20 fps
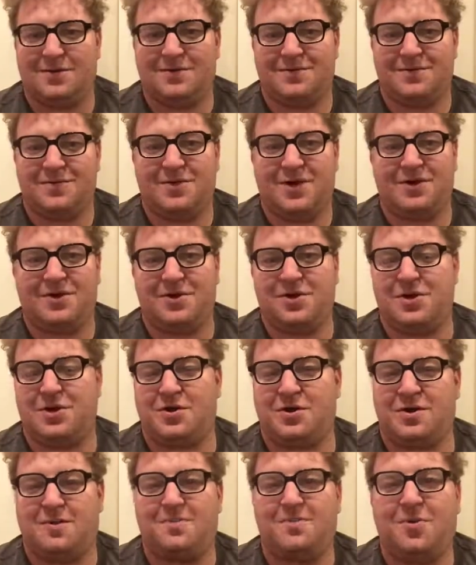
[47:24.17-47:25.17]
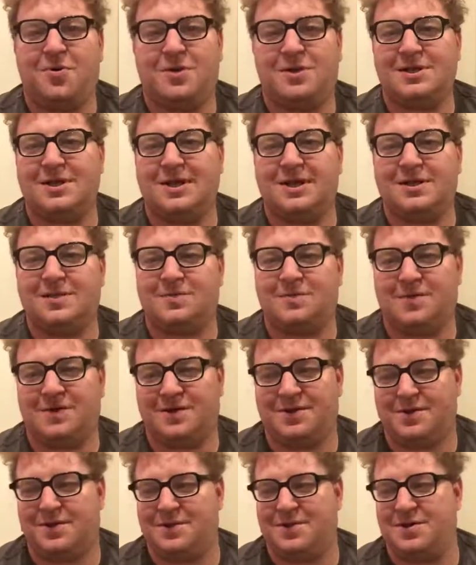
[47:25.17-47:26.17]
Whether you're in Portland, whether
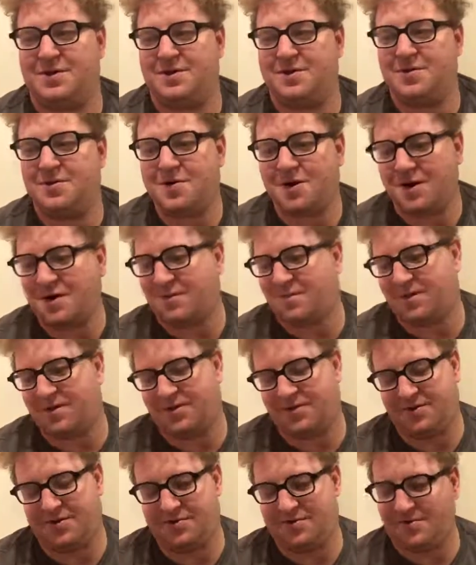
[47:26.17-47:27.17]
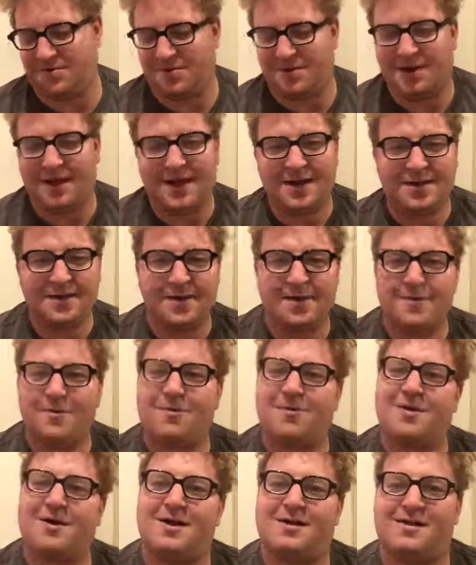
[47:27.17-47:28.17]
you're in New York, whether you're in Orlando
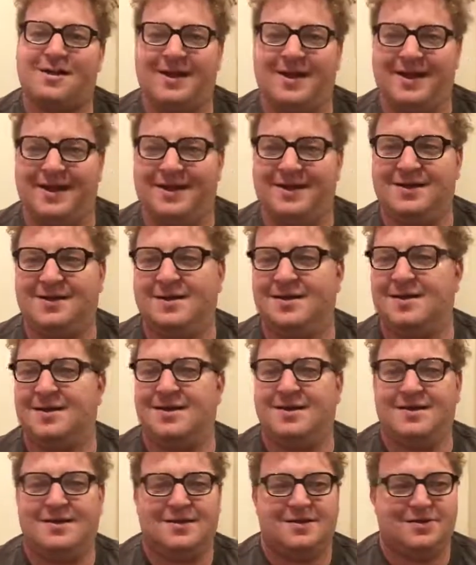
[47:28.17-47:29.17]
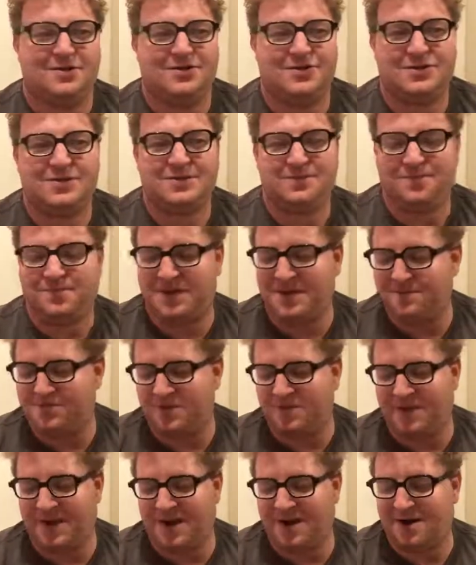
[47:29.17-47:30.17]
or LA, just be
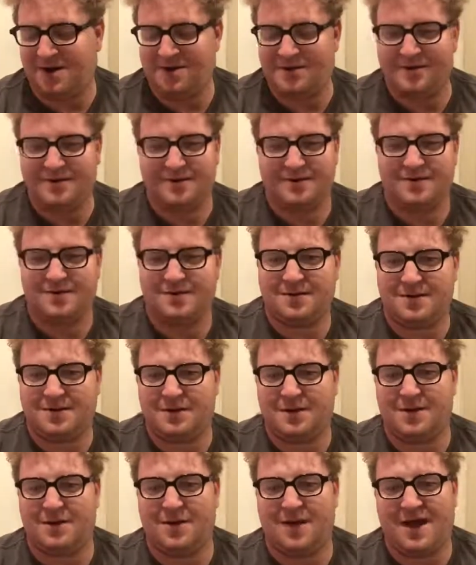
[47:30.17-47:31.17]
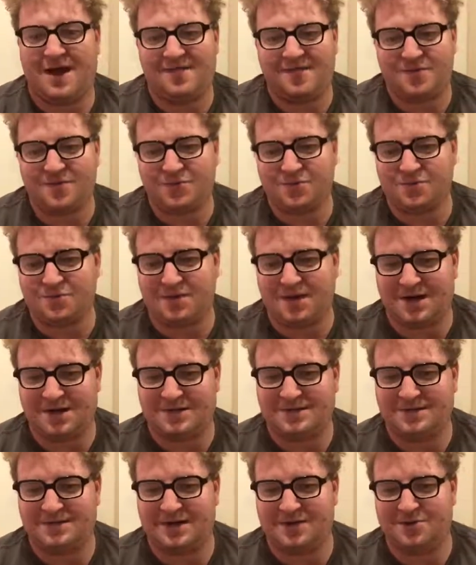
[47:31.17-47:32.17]
prepared. Have your
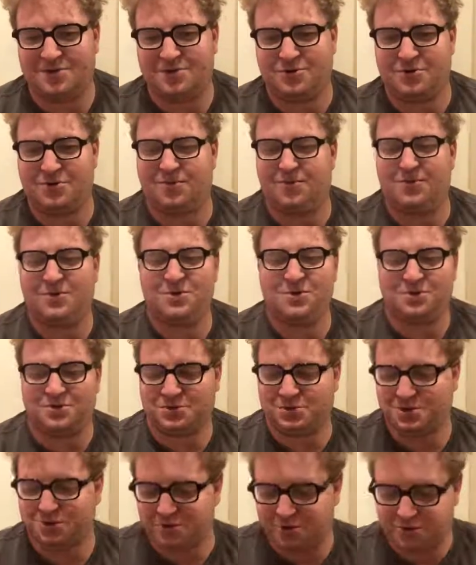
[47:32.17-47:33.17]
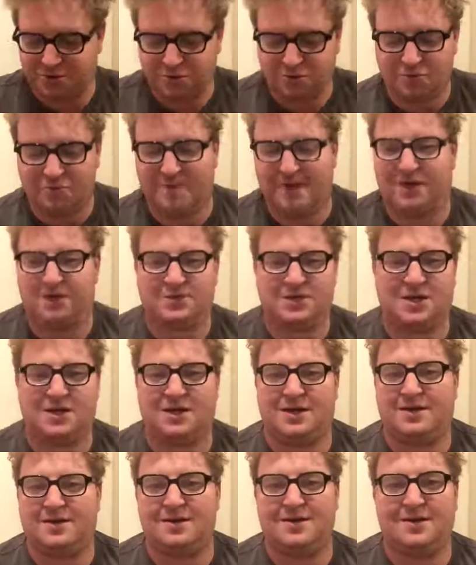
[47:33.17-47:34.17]
toolbox and your belt
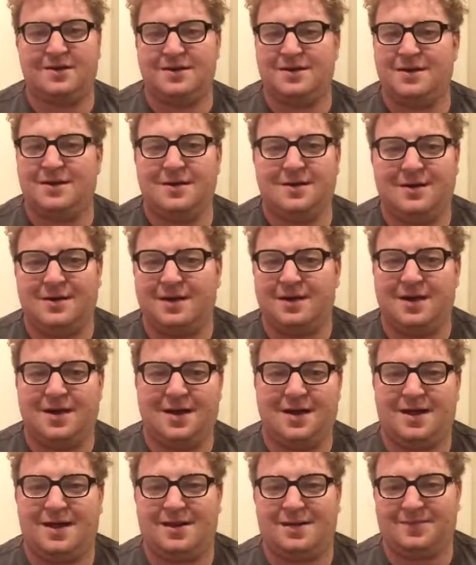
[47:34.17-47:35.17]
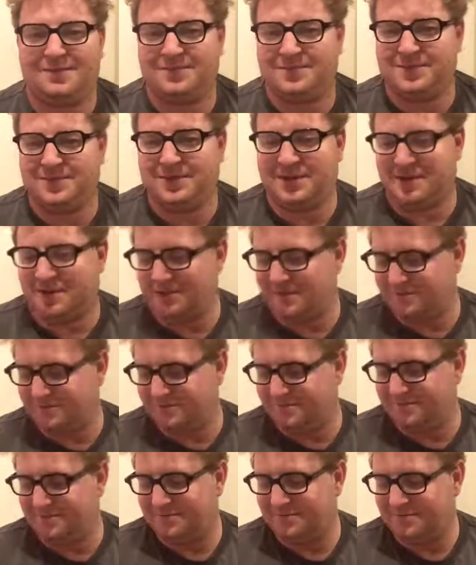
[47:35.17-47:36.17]
on. So,
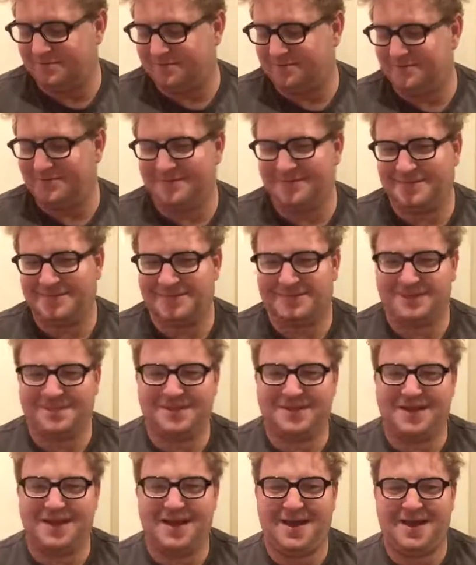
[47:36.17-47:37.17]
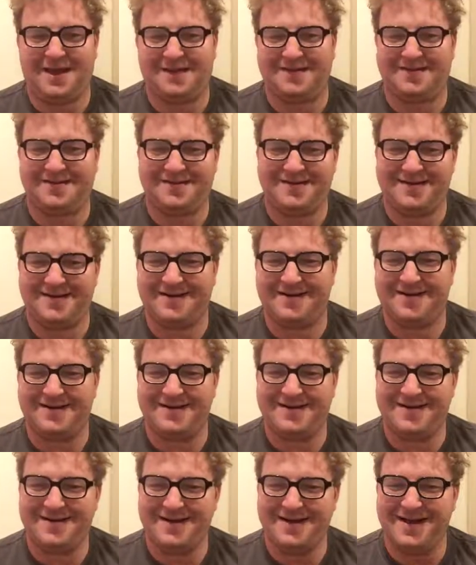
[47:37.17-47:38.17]
yeah.
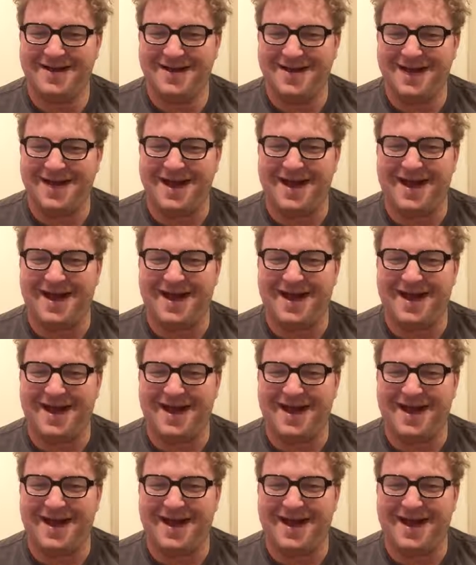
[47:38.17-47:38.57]
I